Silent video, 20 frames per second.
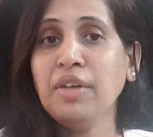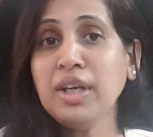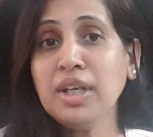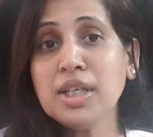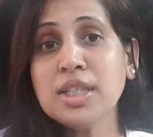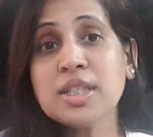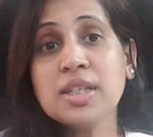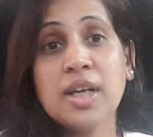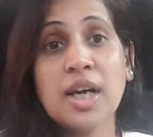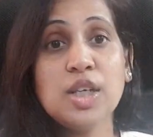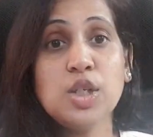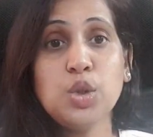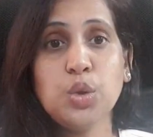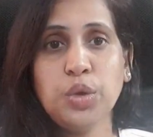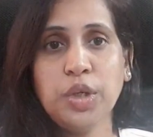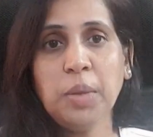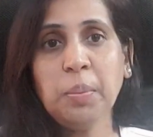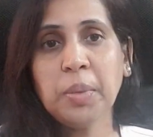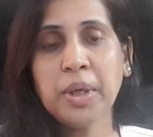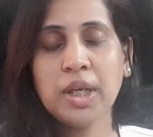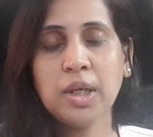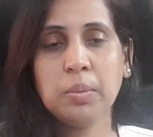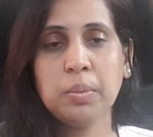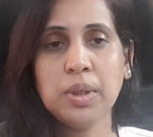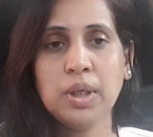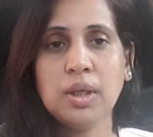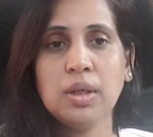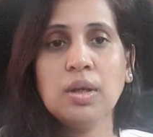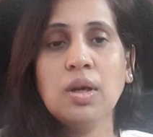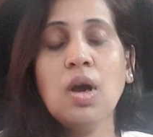When is gratuity
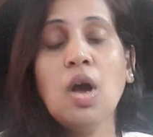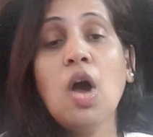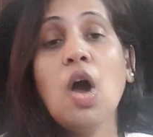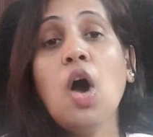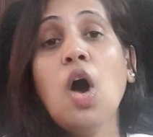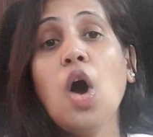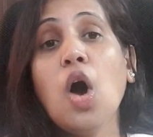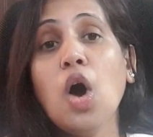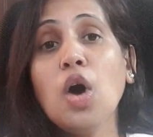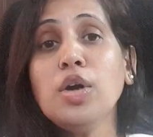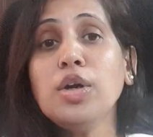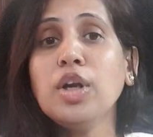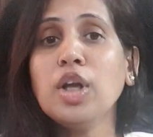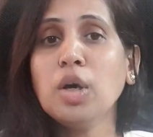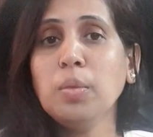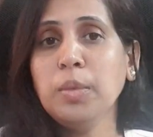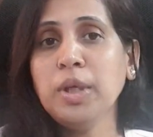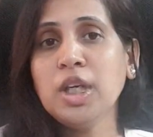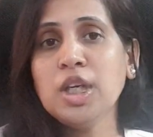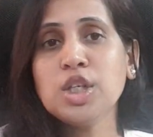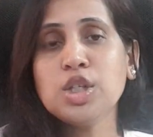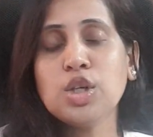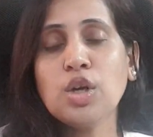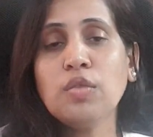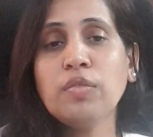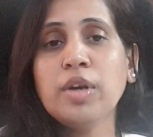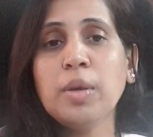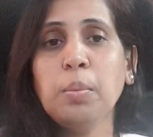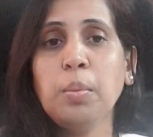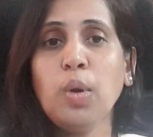payable? On
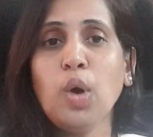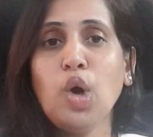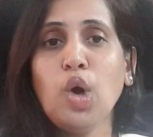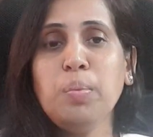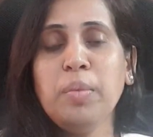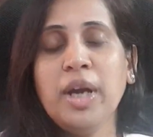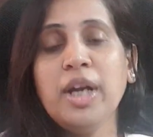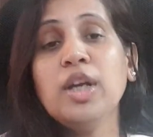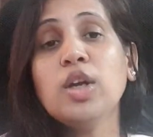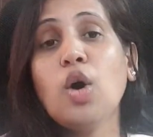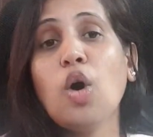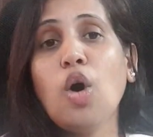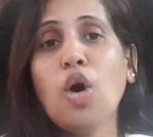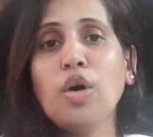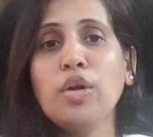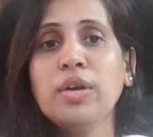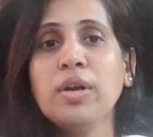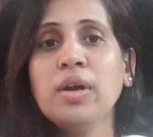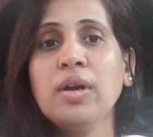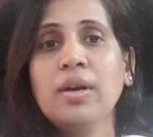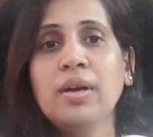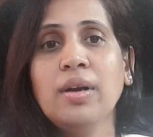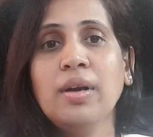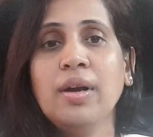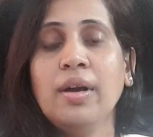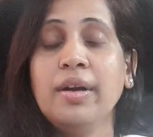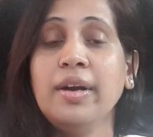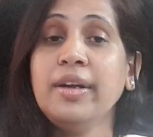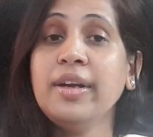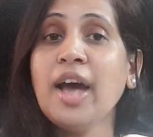termination of employment, on
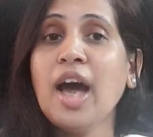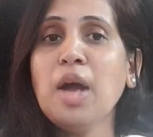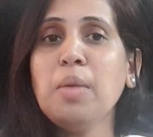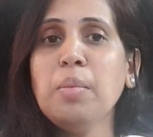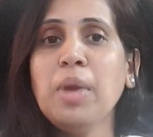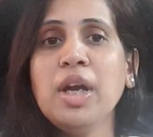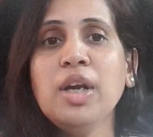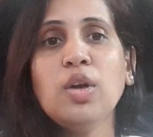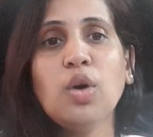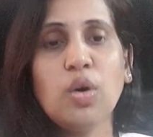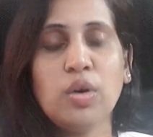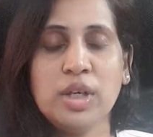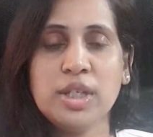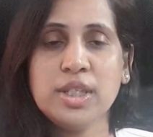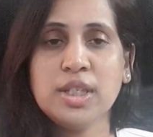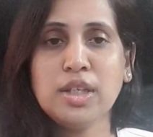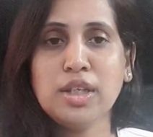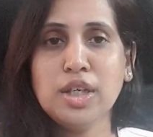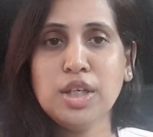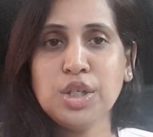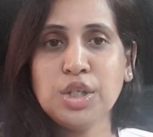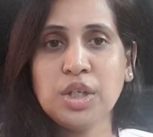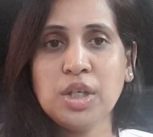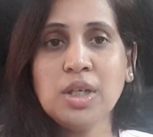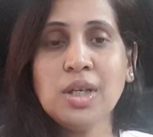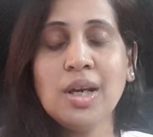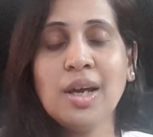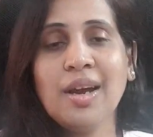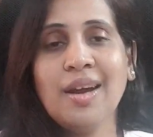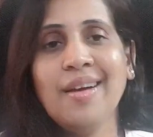retirement or
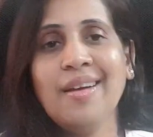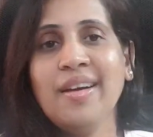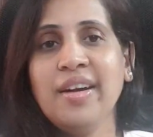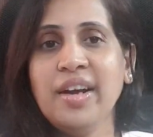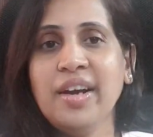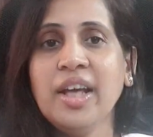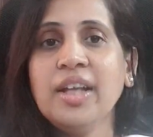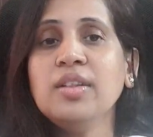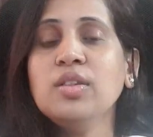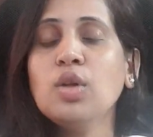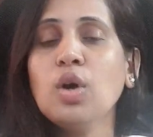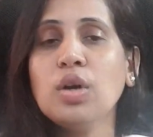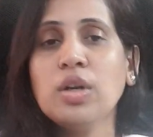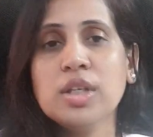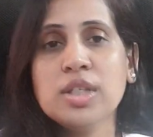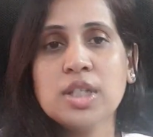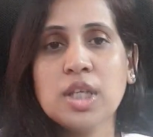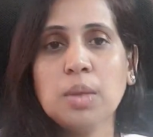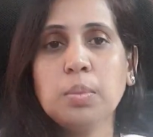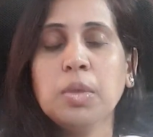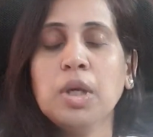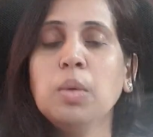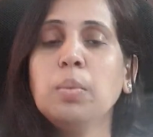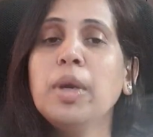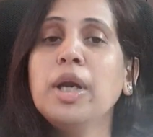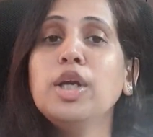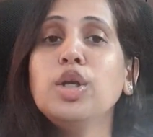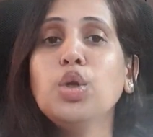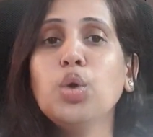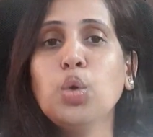resignation, death or
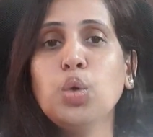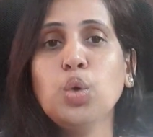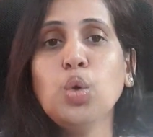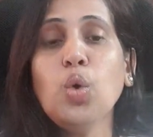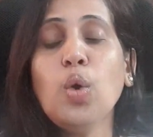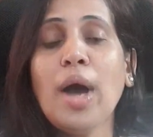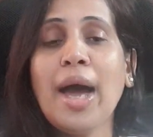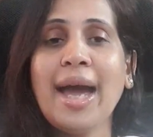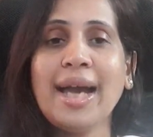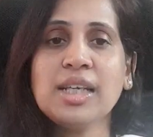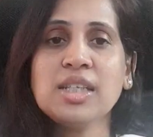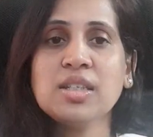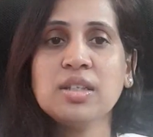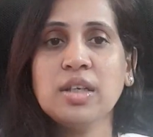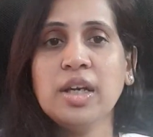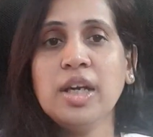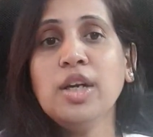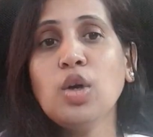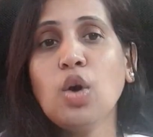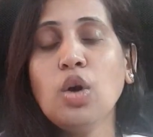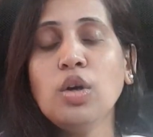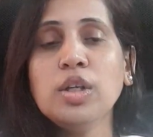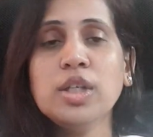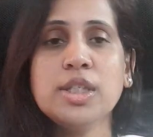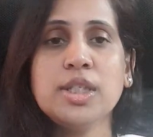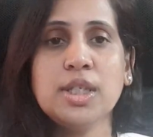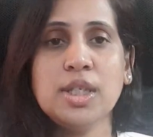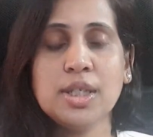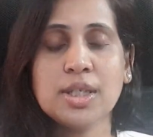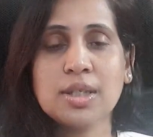disablement due to accident or
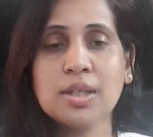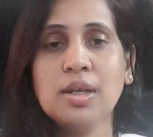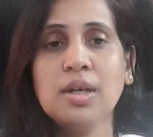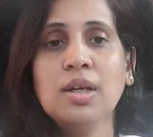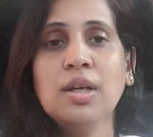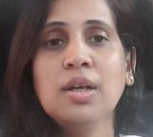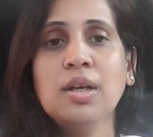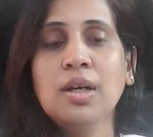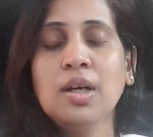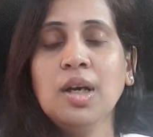disease.